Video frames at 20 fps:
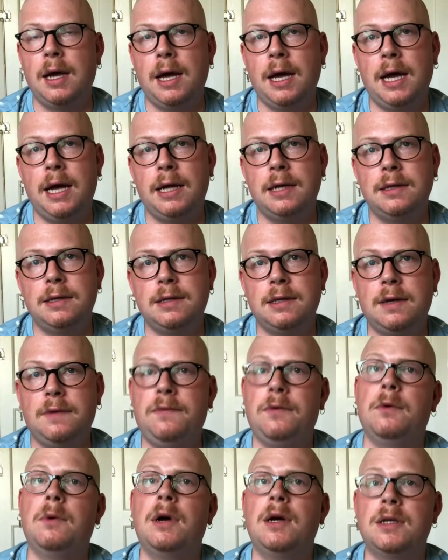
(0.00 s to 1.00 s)
And if
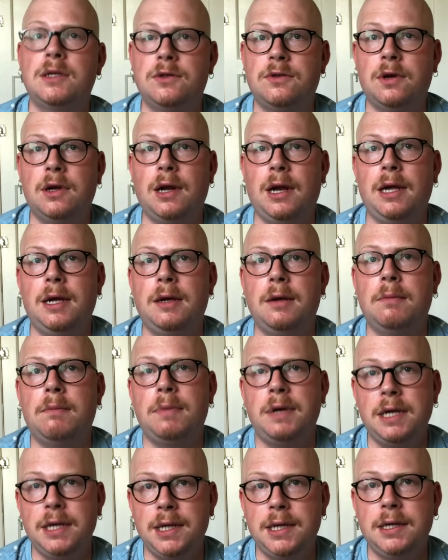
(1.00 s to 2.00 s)
you are struggling,
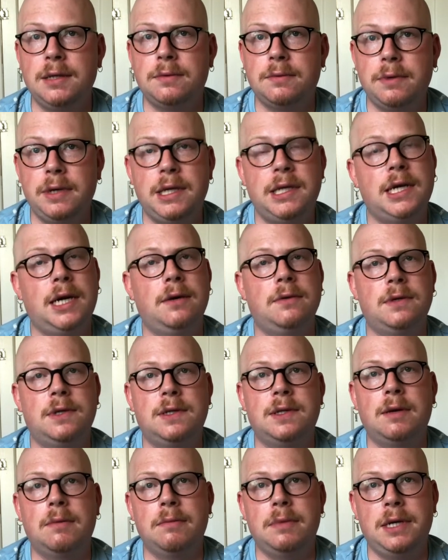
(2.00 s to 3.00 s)
please reach out to
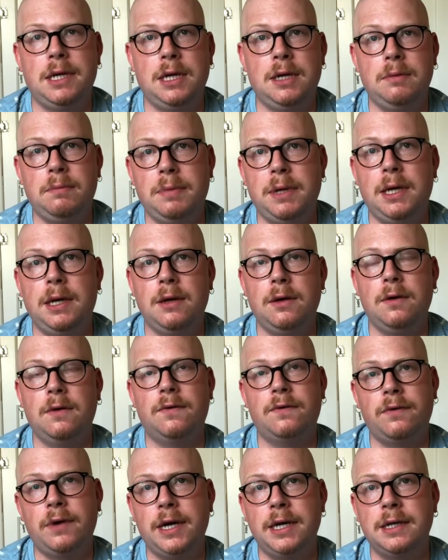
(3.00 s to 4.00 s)
somebody, be it your
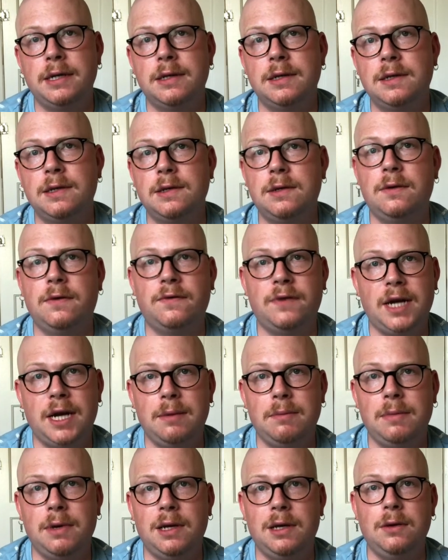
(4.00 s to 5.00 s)
friends, your
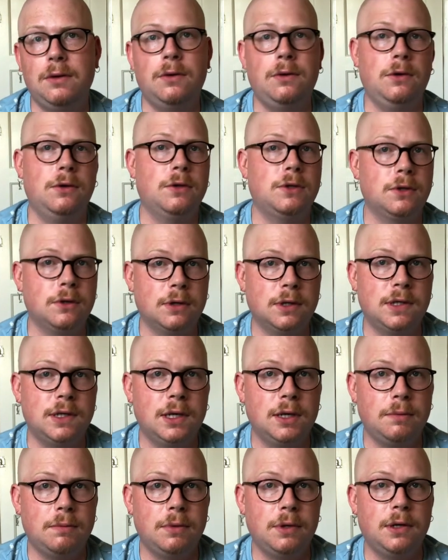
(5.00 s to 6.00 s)
family, or your
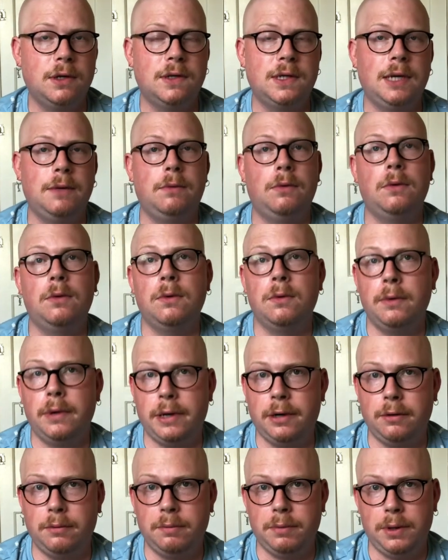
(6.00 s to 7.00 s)
doctor, because they will all
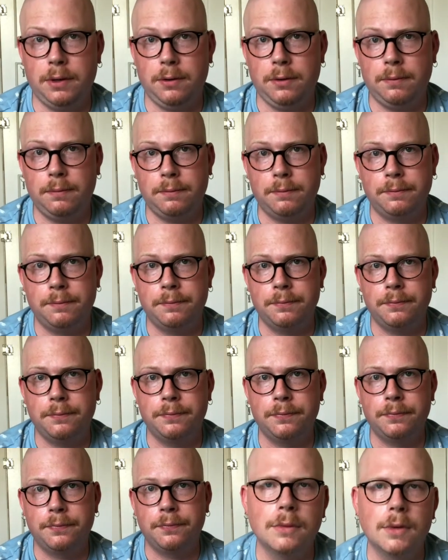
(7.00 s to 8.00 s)
help you.
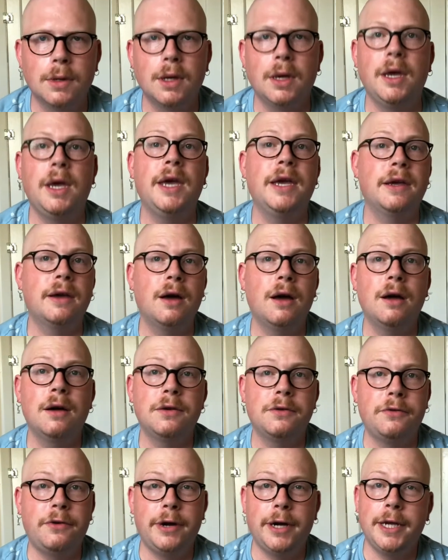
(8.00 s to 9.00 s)
It
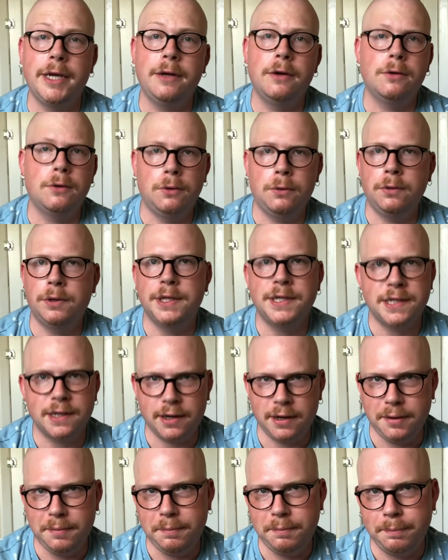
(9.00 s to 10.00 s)
can't rain all the
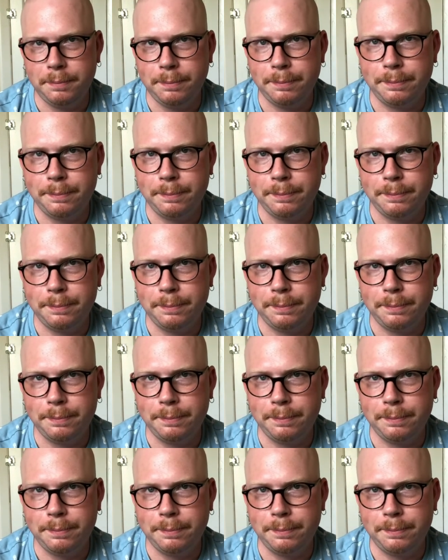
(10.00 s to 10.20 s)
time.